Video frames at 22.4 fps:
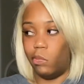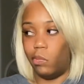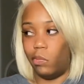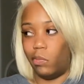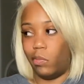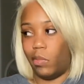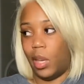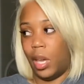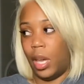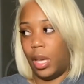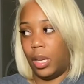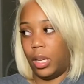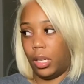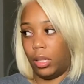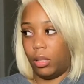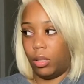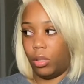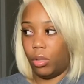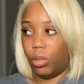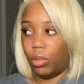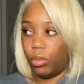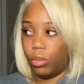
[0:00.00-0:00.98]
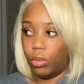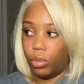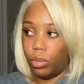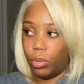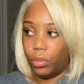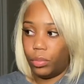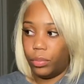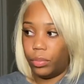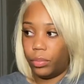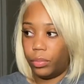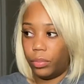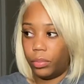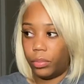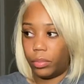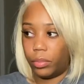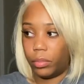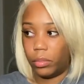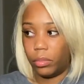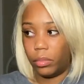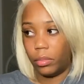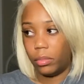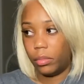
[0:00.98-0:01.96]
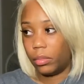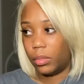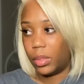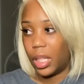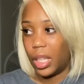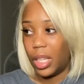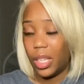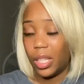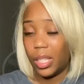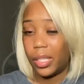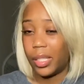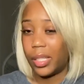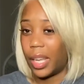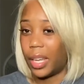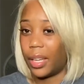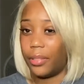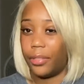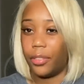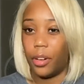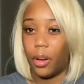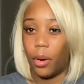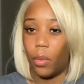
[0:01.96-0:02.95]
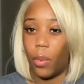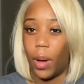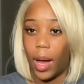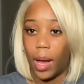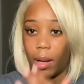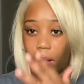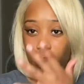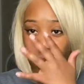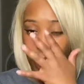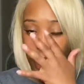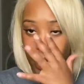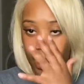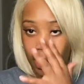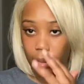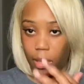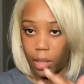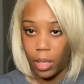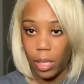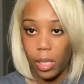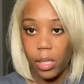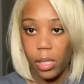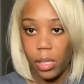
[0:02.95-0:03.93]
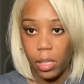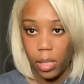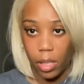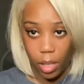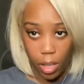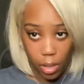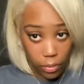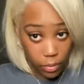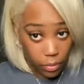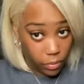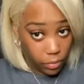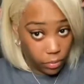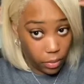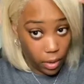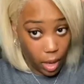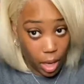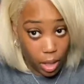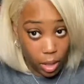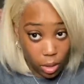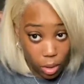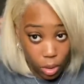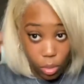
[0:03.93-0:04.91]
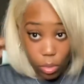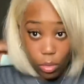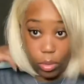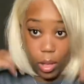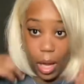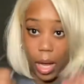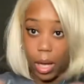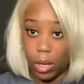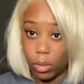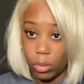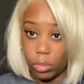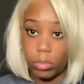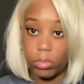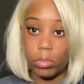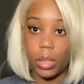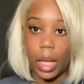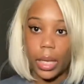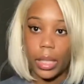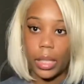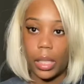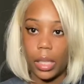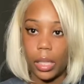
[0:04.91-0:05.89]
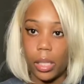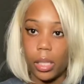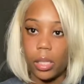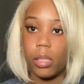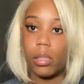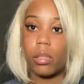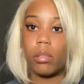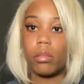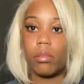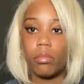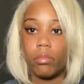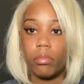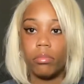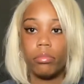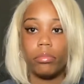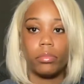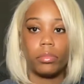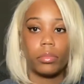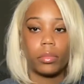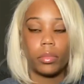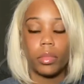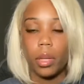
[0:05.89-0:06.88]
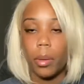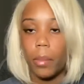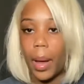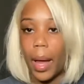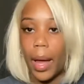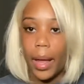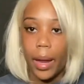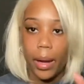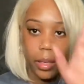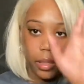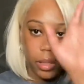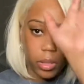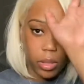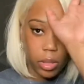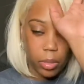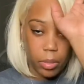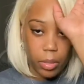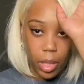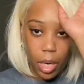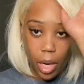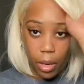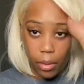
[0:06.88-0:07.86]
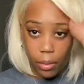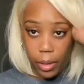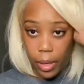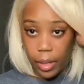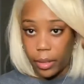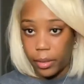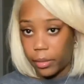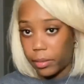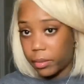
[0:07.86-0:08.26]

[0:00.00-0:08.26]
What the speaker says: and it'll stay for a while. Like this, if I go out like this, my hair is gonna be all right